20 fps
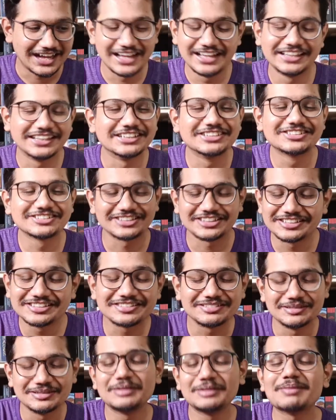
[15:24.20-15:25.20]
it's it,
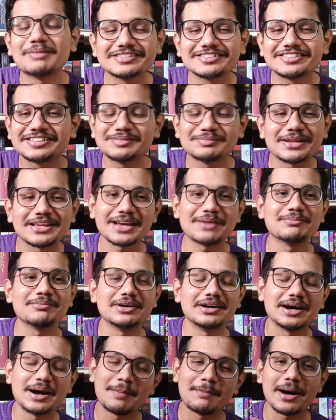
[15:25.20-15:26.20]
it might seem like I'm
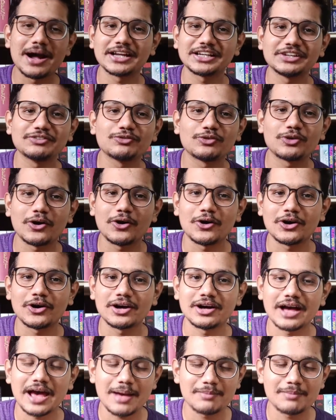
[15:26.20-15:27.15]
uh, marketing for uh,